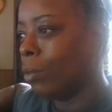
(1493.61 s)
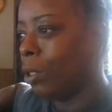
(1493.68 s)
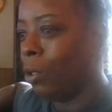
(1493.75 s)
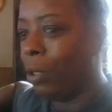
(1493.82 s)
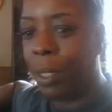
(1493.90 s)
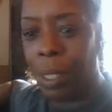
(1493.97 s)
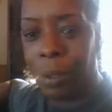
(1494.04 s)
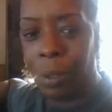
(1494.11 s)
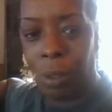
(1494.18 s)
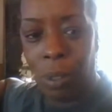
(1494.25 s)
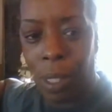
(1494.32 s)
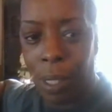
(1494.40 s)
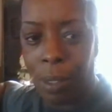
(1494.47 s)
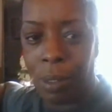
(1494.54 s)
you ain't got no
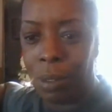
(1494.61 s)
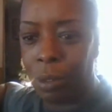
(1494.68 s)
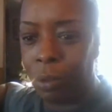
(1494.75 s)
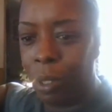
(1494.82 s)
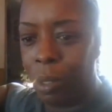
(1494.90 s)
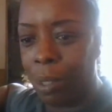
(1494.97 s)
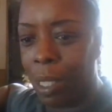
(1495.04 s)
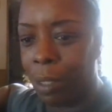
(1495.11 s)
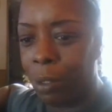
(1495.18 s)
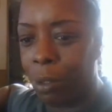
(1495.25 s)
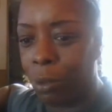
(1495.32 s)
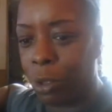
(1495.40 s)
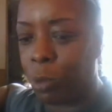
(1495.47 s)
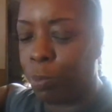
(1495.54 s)
license, you ain't got
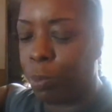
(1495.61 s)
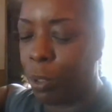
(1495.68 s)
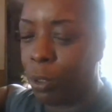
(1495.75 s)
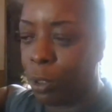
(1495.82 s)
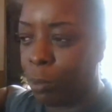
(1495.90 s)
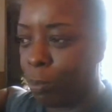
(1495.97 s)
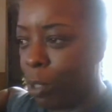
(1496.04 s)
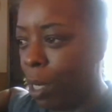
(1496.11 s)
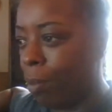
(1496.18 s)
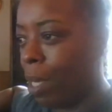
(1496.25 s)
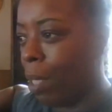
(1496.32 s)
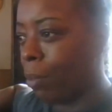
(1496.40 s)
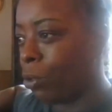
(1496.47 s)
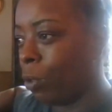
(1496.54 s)
no experience driving
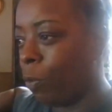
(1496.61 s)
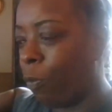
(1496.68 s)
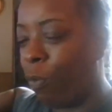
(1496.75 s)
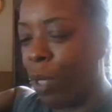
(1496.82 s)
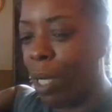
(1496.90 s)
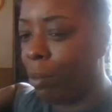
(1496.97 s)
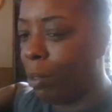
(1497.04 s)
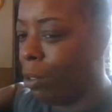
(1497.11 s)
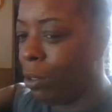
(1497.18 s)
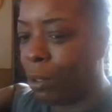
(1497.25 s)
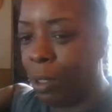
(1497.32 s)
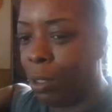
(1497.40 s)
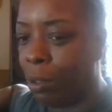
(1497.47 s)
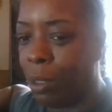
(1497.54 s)
behind truck for five
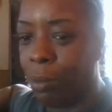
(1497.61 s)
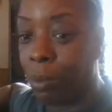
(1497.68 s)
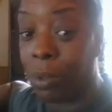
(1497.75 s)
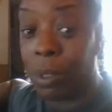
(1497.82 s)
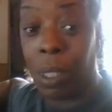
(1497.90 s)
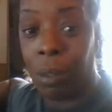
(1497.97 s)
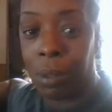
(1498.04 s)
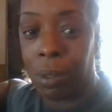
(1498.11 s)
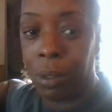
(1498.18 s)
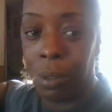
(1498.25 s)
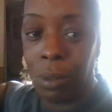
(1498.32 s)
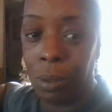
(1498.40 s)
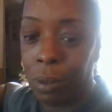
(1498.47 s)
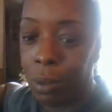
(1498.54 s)
years. He don't even talk to
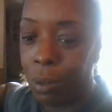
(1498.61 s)
you.